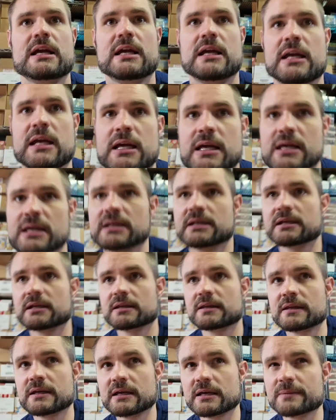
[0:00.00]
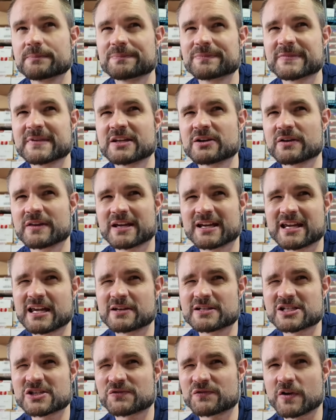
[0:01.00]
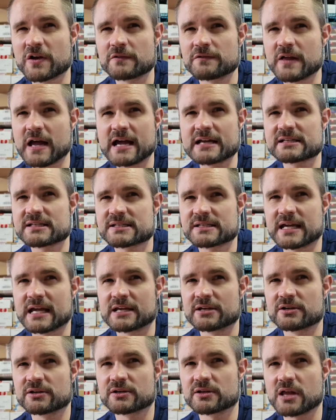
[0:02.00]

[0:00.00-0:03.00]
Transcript: in it just fell flat in Standard.